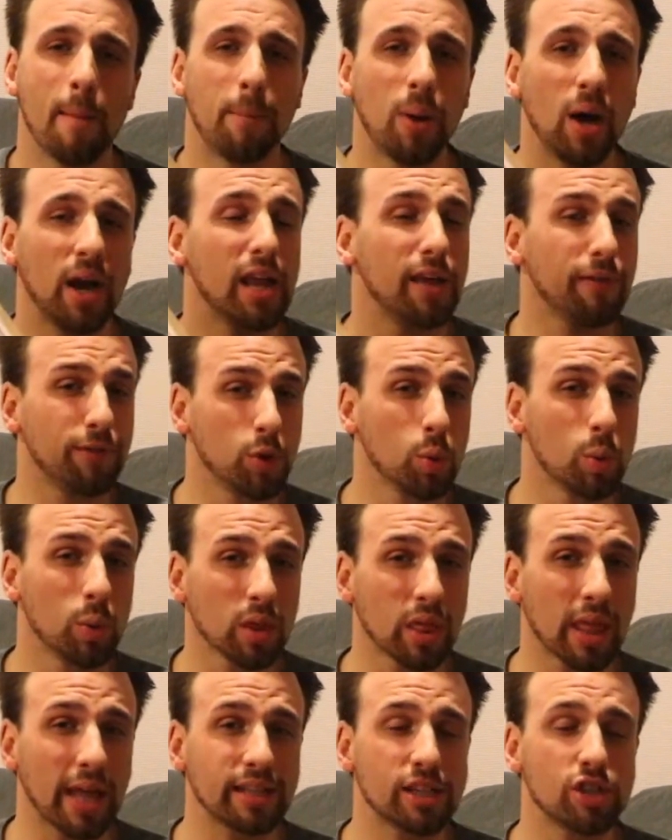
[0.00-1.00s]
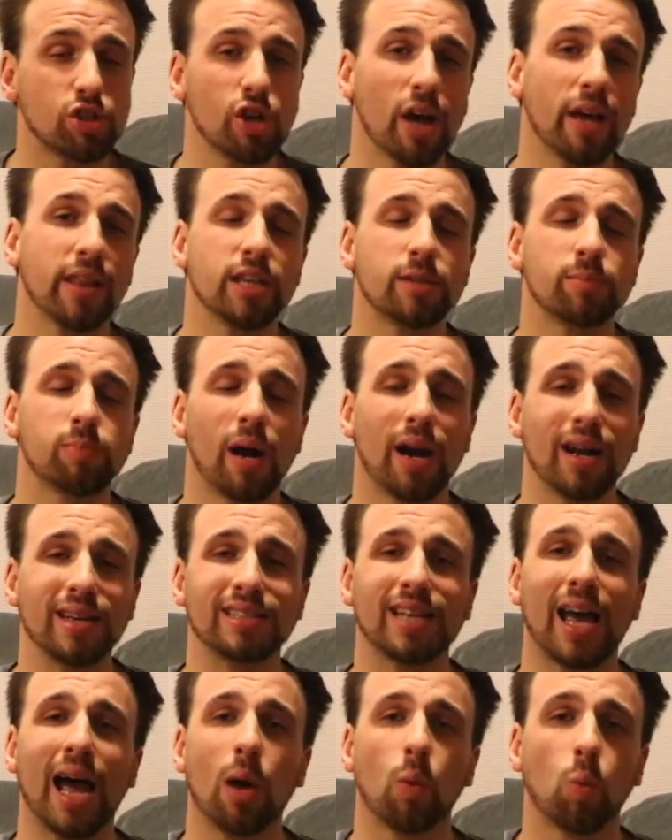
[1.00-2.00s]
But if you would like to try these
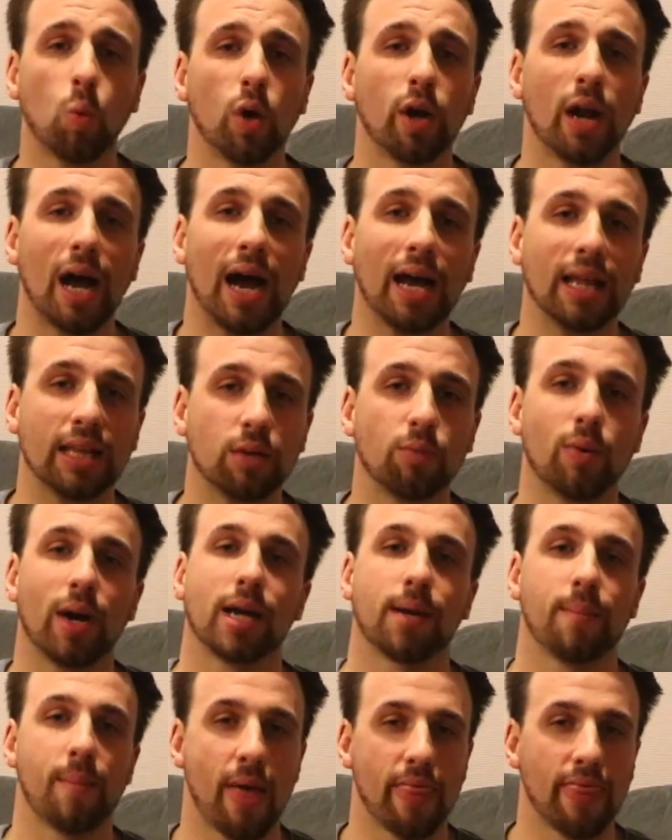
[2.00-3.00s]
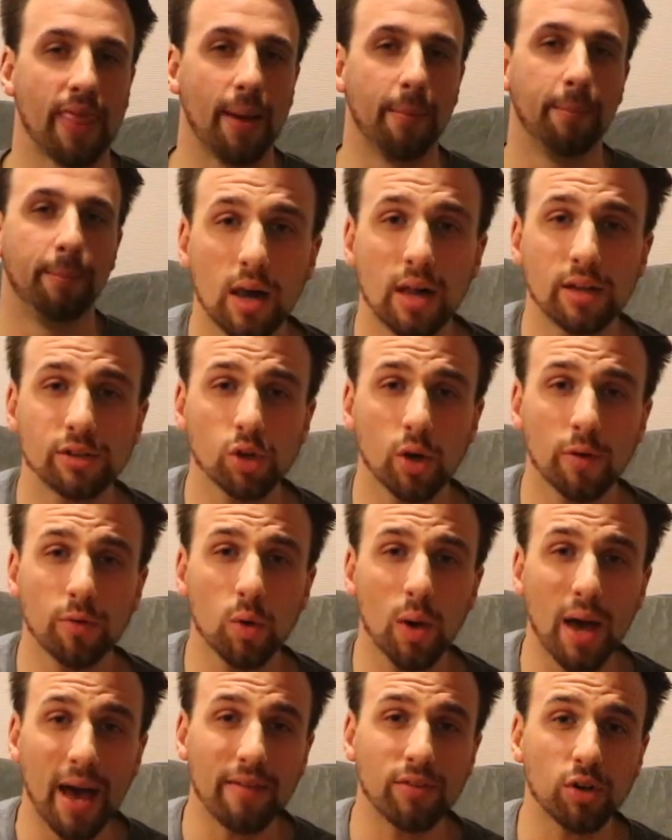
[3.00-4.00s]
products, I would highly recommend them. So if
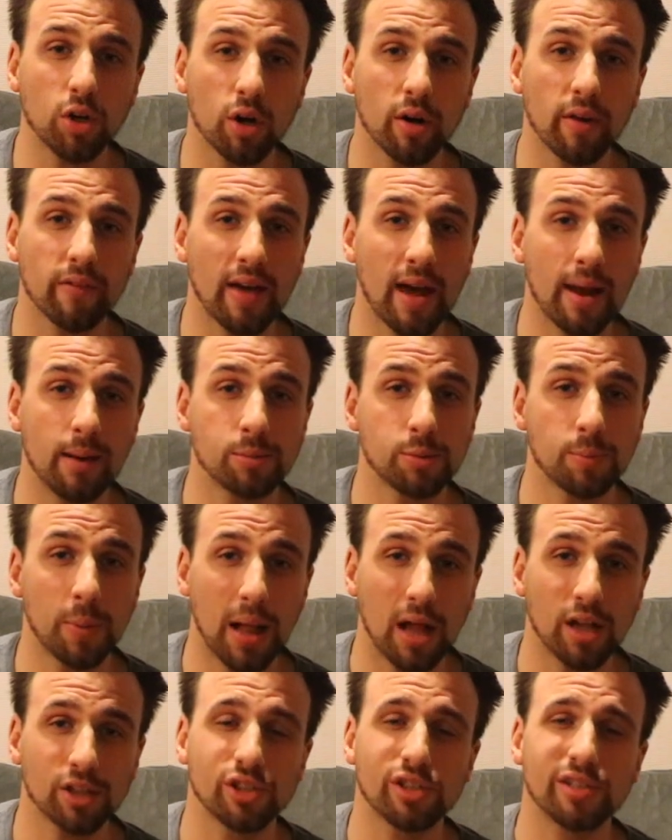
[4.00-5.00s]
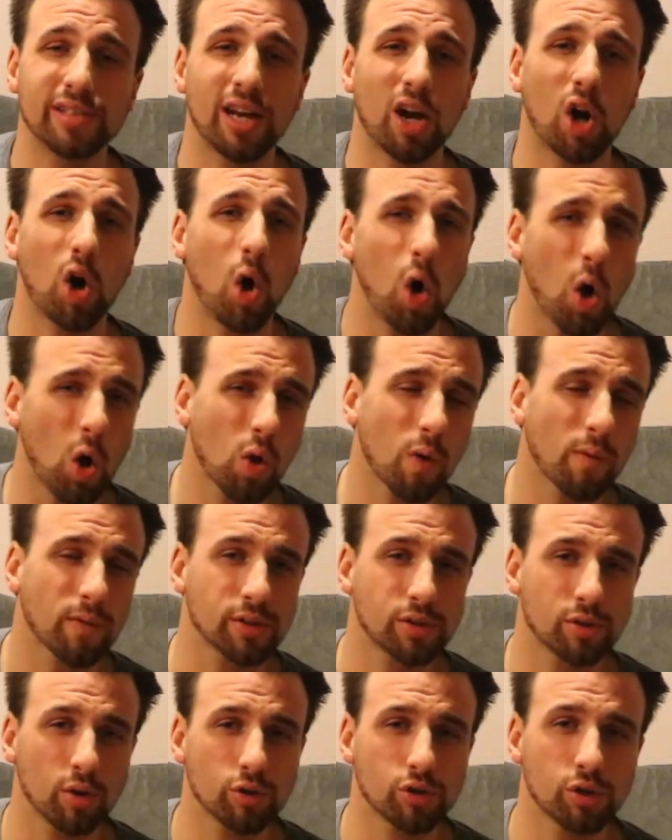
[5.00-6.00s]
you haven't heard of Adams Polishes, they are all over
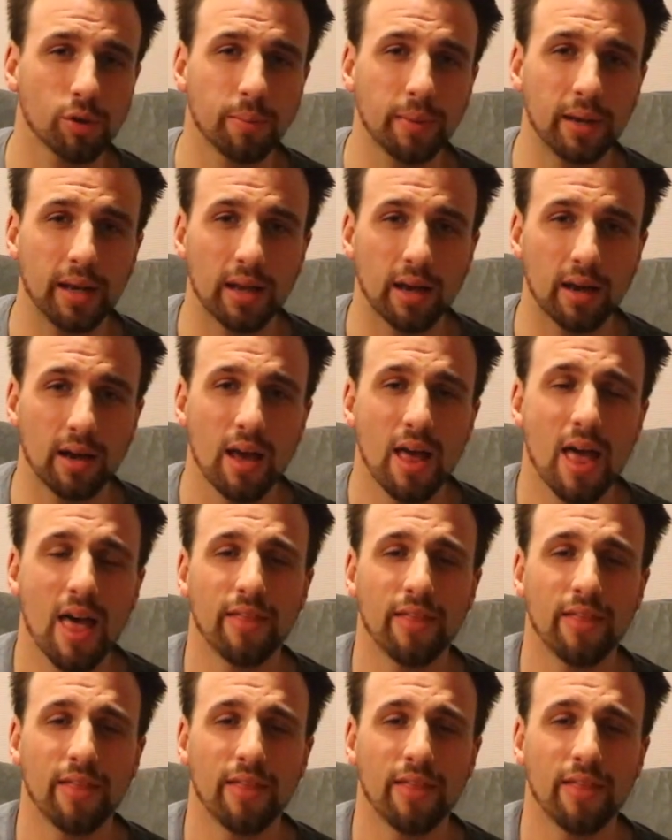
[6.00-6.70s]
social media.